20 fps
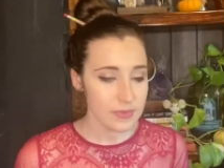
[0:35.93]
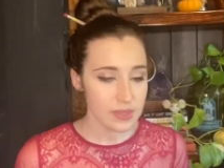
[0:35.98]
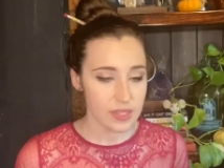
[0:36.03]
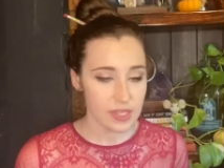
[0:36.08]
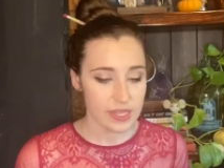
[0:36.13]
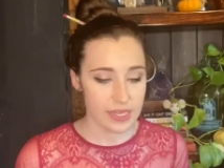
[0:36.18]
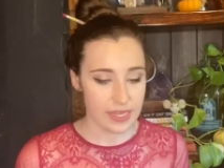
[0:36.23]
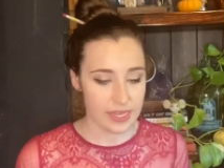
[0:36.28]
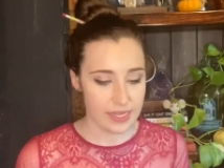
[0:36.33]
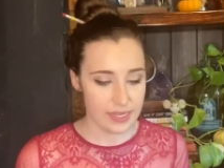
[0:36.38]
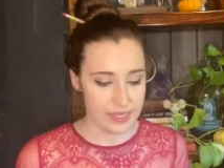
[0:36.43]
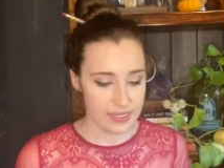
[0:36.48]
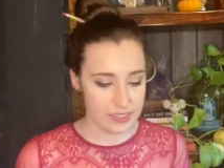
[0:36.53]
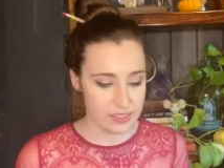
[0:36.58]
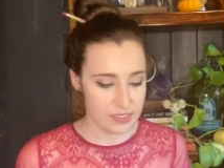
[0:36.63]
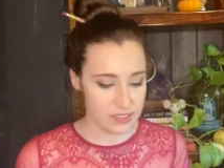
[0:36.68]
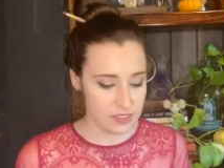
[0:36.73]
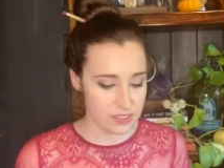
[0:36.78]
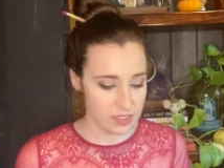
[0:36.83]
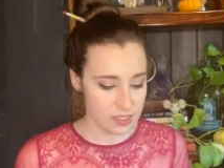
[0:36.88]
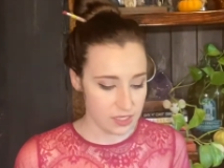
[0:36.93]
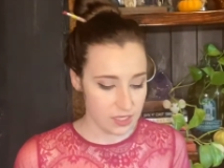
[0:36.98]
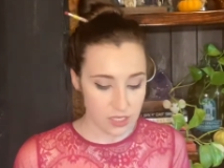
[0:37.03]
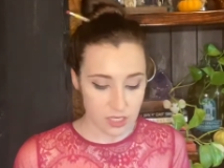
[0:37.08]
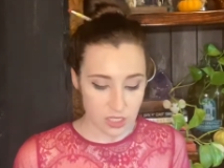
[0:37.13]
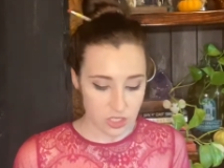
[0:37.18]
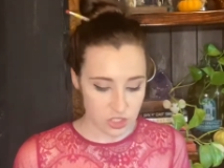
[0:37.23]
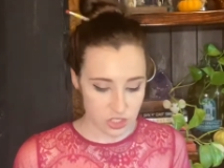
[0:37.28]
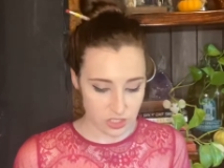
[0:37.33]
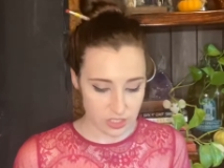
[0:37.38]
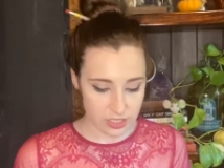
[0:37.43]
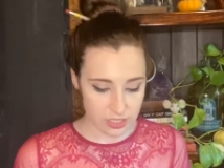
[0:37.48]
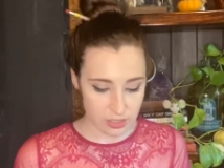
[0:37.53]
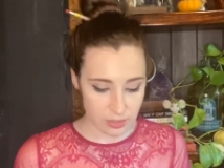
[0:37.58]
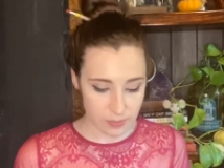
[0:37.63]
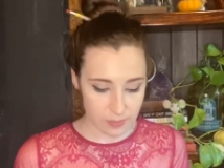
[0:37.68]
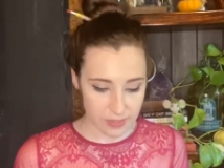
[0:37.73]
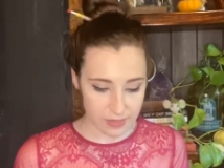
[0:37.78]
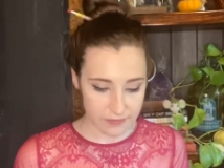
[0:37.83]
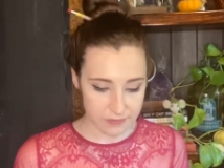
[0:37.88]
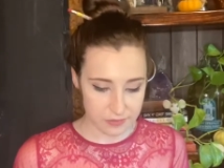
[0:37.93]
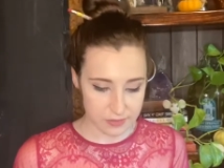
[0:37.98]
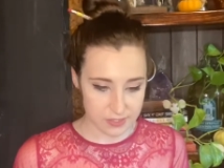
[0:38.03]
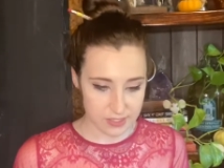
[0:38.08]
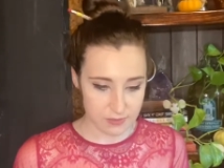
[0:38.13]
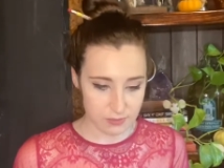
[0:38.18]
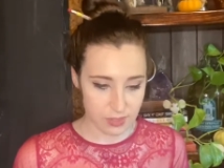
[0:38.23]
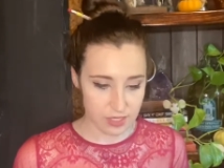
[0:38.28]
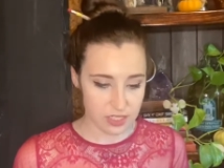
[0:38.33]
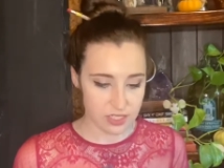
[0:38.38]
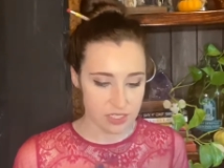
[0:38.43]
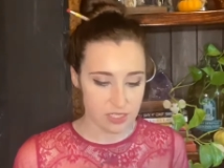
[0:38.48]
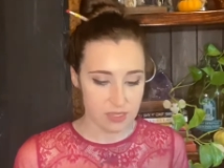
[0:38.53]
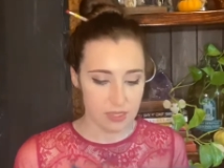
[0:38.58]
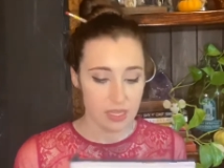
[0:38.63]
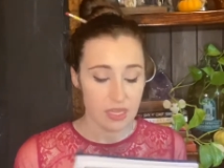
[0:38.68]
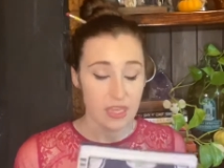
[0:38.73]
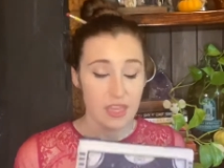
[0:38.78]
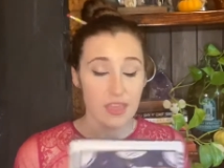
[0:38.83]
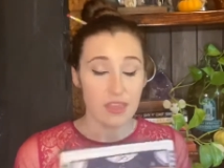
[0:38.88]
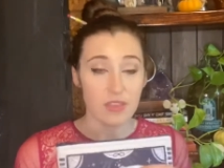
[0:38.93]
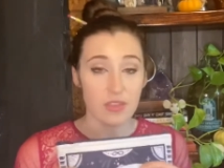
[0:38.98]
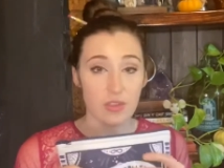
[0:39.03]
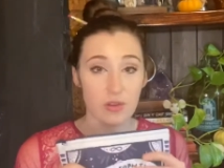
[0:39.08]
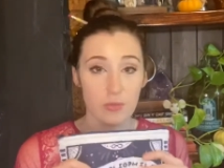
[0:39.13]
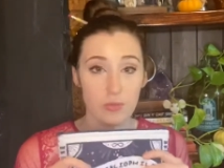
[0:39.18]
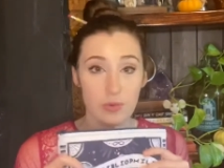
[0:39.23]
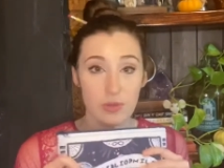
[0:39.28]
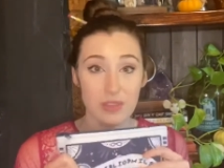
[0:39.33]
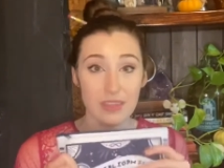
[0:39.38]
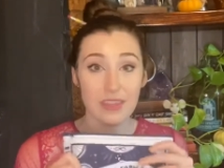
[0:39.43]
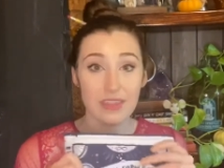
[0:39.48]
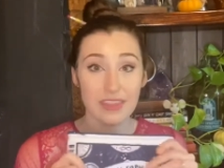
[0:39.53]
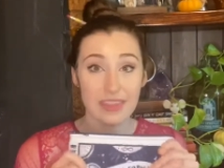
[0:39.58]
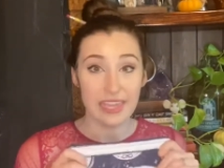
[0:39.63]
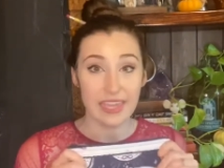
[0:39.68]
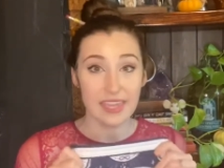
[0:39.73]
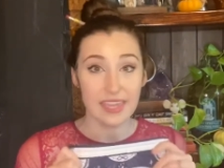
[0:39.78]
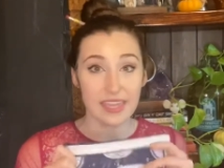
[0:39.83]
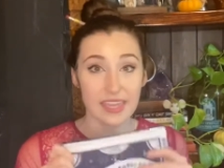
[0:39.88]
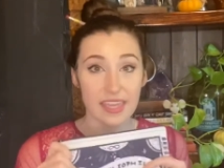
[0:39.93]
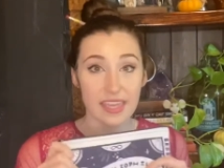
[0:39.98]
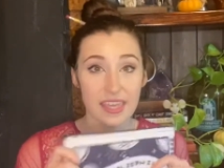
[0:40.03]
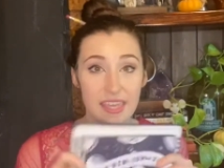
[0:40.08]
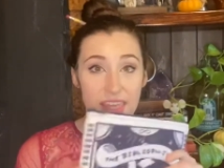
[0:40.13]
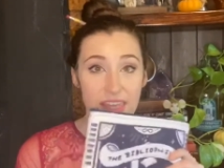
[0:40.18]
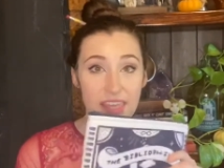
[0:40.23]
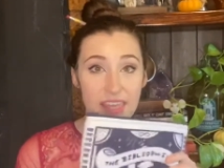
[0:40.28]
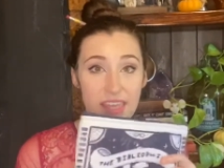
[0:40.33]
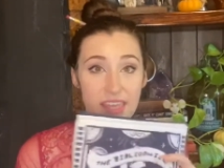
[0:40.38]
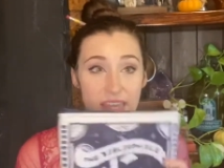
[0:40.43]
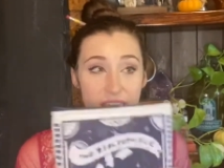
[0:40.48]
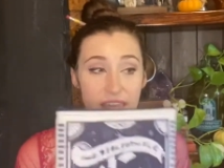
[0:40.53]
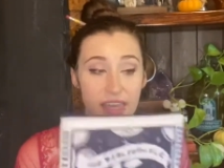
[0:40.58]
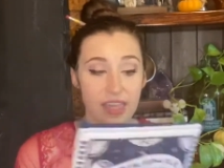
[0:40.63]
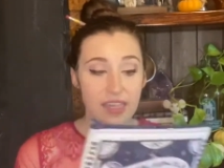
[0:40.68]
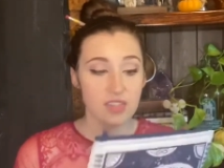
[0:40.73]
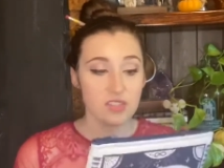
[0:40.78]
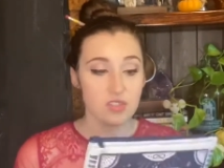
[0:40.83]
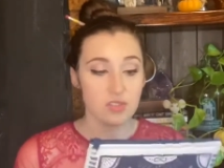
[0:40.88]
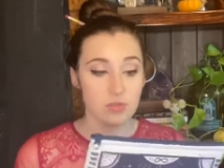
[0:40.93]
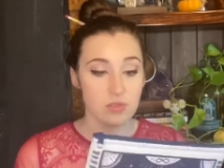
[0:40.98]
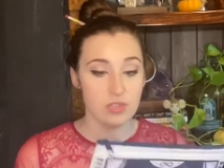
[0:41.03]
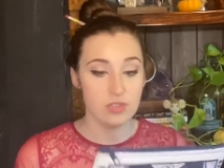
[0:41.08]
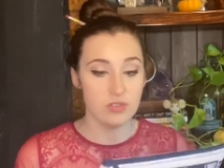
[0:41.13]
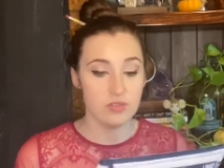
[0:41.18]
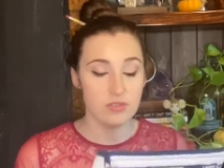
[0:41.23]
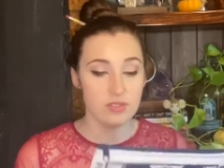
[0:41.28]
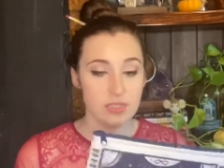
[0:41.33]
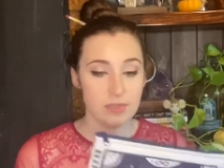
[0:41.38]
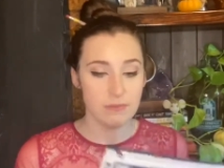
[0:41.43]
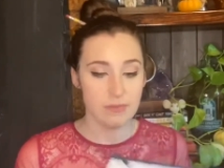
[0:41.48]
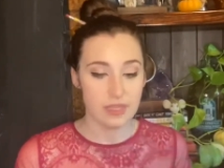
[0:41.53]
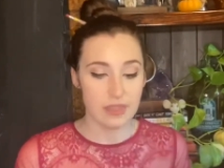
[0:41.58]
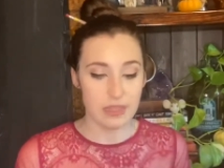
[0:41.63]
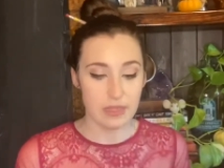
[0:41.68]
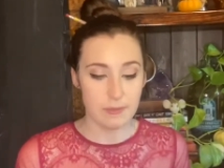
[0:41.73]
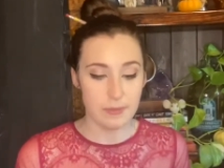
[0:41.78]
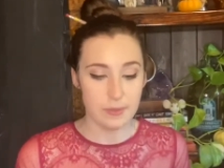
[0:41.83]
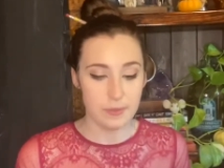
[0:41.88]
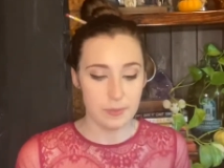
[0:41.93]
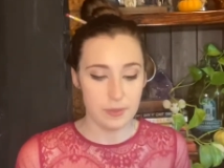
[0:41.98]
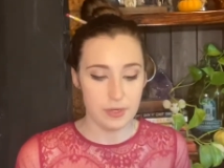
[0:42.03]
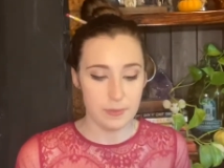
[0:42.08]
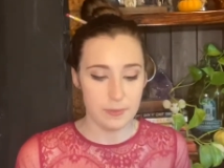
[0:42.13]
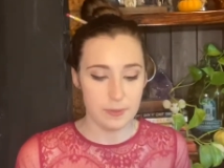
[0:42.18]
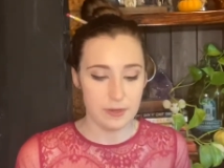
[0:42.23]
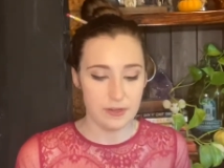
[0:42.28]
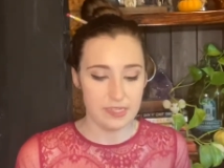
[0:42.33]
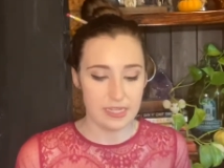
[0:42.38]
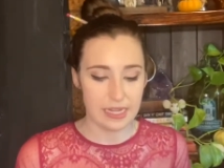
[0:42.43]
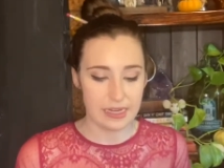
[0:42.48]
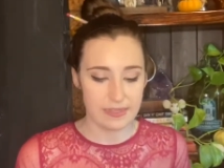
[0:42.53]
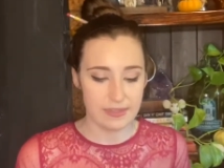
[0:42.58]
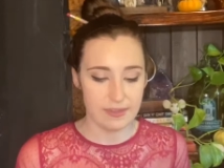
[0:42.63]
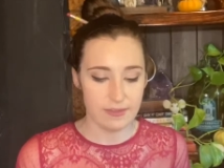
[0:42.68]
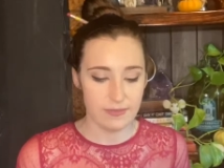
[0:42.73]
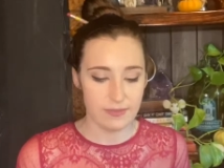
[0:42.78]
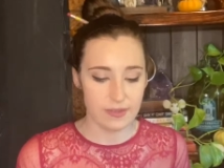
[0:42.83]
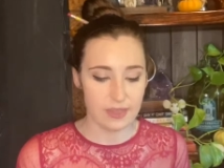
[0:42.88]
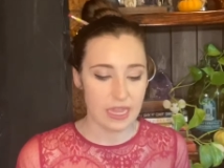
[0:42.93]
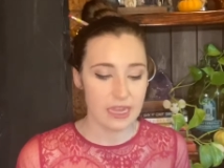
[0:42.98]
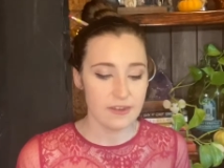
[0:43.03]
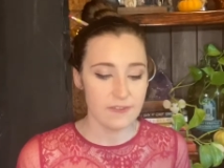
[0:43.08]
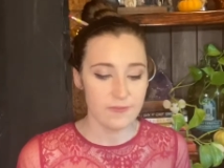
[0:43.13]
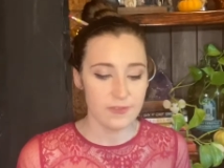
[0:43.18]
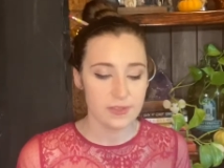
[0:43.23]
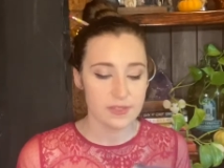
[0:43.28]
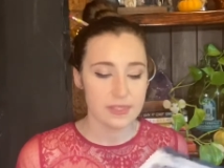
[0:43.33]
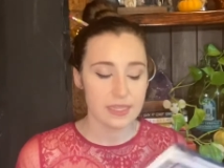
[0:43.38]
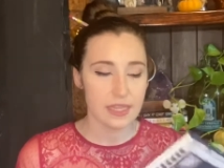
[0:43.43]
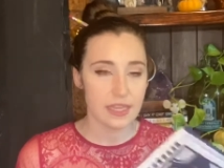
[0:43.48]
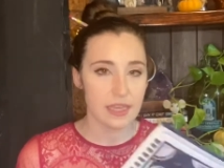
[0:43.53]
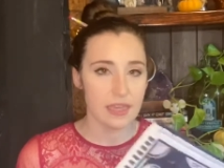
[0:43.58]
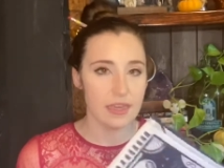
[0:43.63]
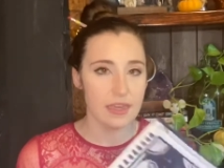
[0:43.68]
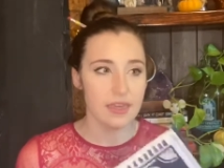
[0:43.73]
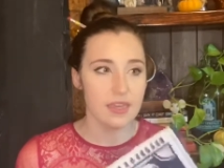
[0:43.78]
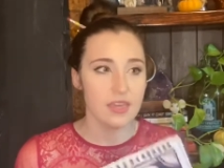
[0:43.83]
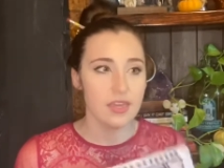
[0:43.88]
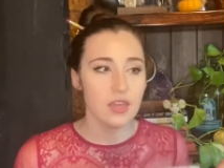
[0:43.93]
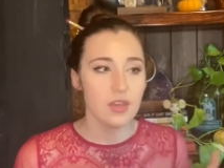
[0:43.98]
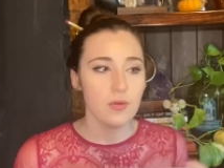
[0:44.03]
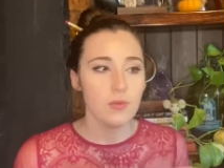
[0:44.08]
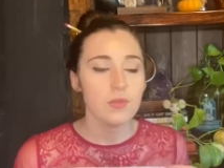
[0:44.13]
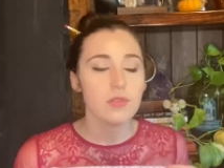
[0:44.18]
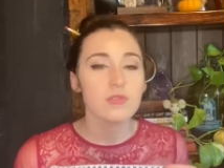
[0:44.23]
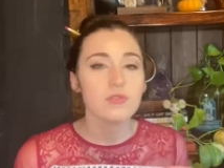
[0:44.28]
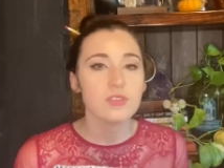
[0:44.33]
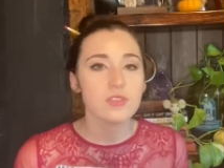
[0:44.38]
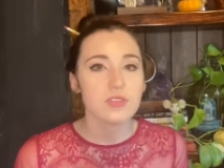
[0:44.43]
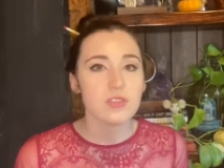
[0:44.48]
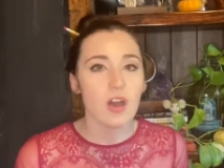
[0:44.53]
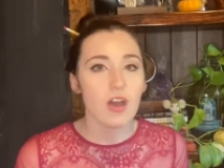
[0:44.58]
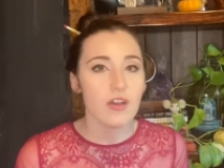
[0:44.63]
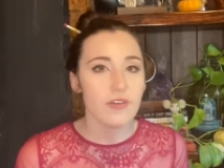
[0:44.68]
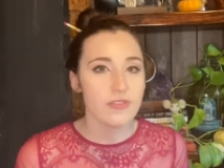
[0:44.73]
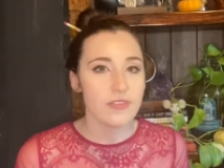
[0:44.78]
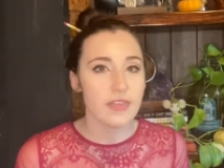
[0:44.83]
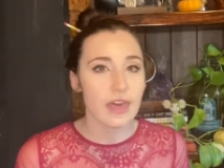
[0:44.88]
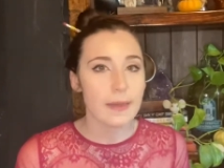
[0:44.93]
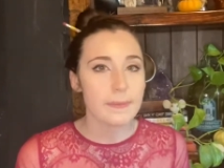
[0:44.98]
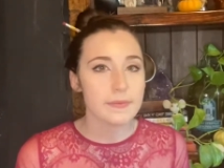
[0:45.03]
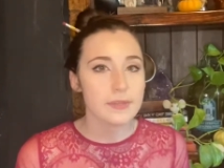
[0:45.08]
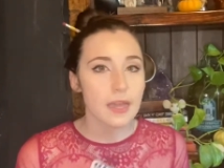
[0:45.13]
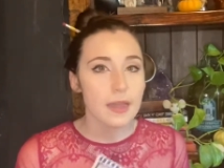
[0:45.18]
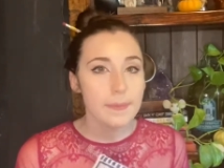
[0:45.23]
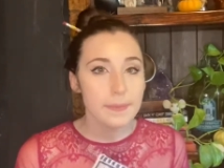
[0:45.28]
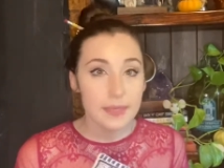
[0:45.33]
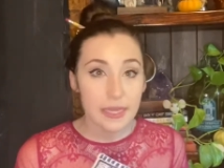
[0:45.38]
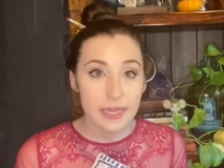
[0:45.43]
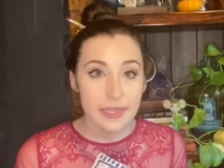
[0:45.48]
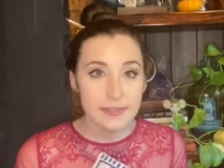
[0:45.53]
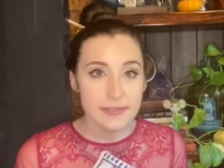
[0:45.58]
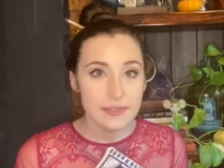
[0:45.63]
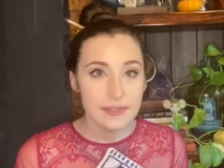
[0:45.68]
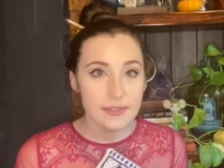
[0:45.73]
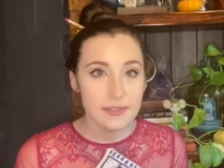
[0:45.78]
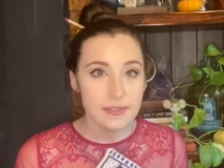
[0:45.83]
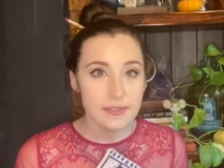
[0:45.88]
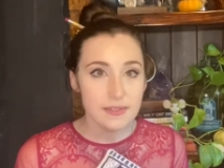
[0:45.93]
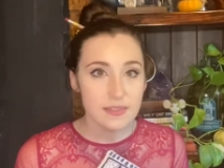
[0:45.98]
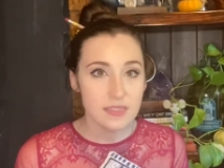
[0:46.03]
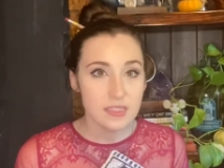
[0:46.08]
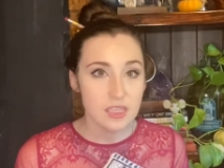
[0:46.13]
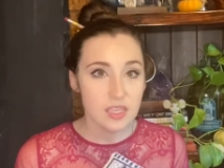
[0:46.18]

And just like on my first impression, they're really thick. So they do seem like they'd be pretty protective. It kind of feels like one of those soft laptop cases,